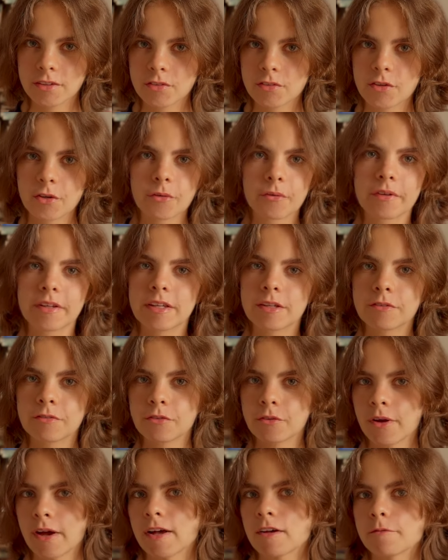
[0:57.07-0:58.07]
So if
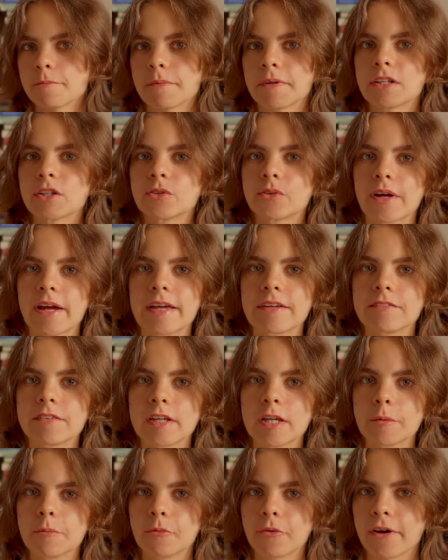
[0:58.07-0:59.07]
you have been
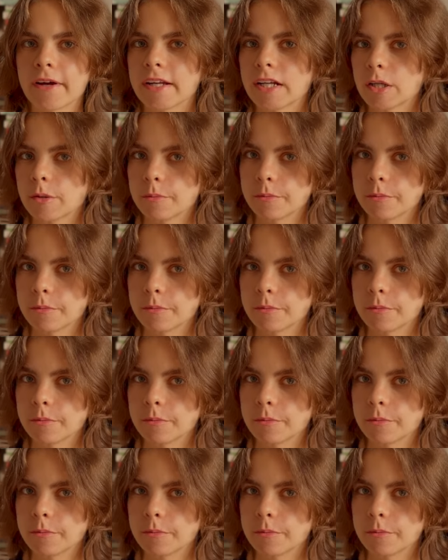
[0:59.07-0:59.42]
craving poetic